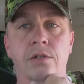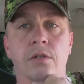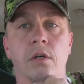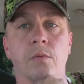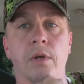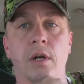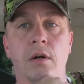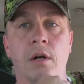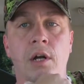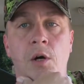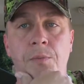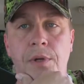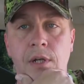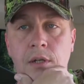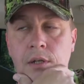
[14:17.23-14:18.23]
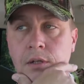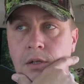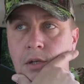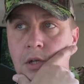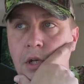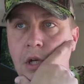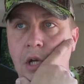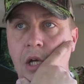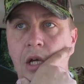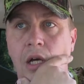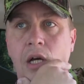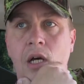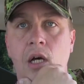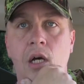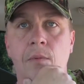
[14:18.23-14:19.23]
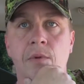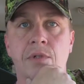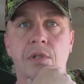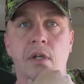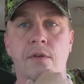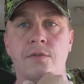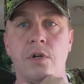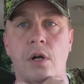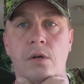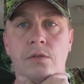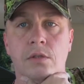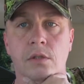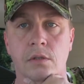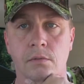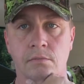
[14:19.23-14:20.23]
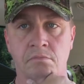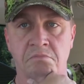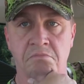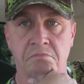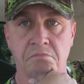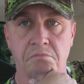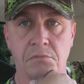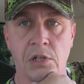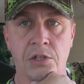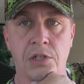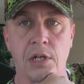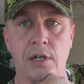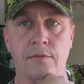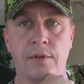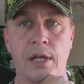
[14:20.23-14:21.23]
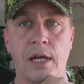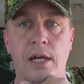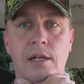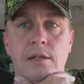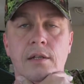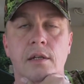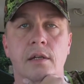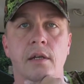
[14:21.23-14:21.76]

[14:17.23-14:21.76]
So we are helping uh, the city of Charleston achieve that.